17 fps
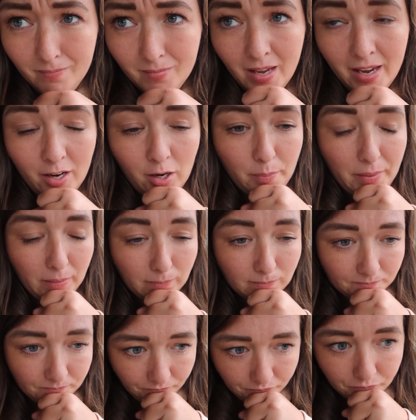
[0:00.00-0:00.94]
Hiccup
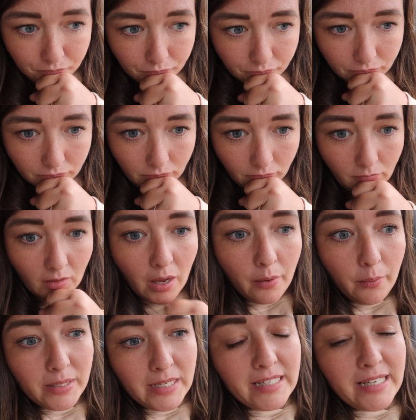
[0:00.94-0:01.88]
him.
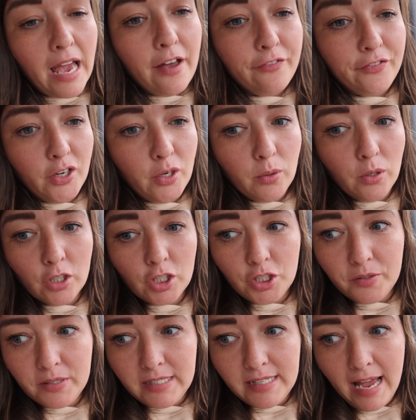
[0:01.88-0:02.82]
And we did get a few
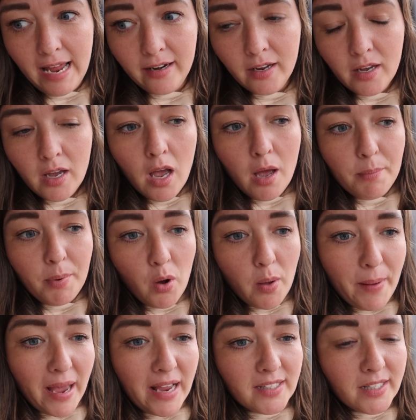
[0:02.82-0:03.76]
luxuries then, but
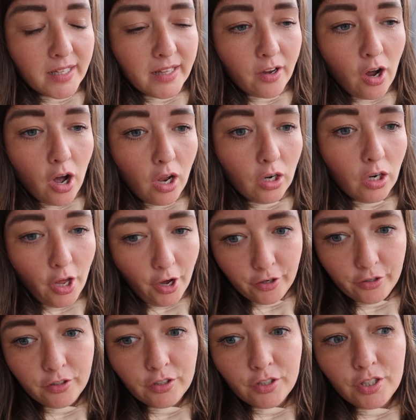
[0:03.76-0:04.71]
we basically got
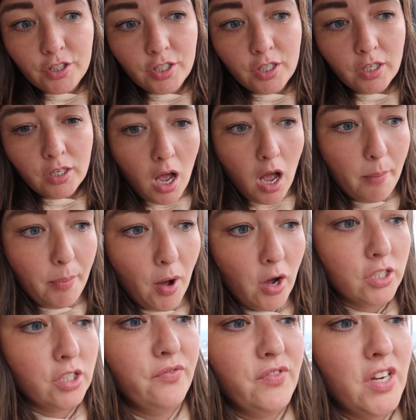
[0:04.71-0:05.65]
lunch, a
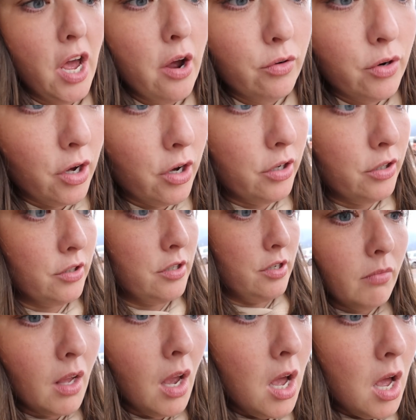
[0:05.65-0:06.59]
box of
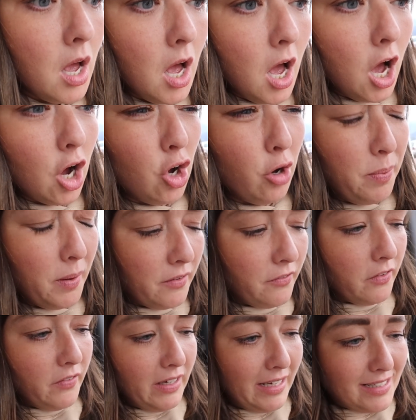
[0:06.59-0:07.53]
donuts, a couple
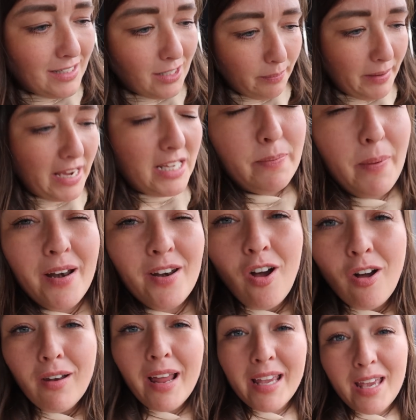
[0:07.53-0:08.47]
of other little bits, but
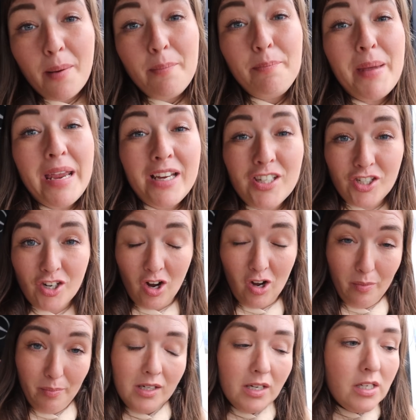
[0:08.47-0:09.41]
not like a big
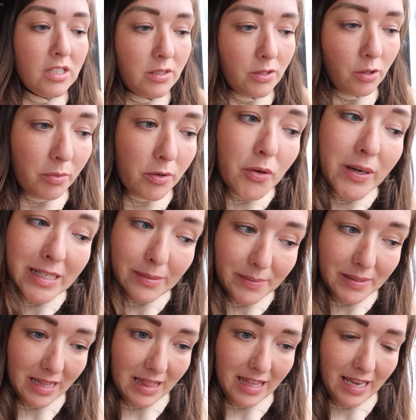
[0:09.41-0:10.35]
shop. Some
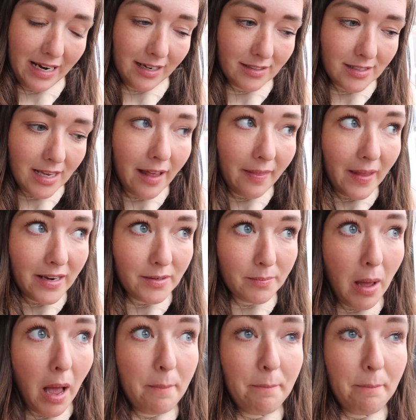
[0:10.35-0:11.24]
crisps and things, and then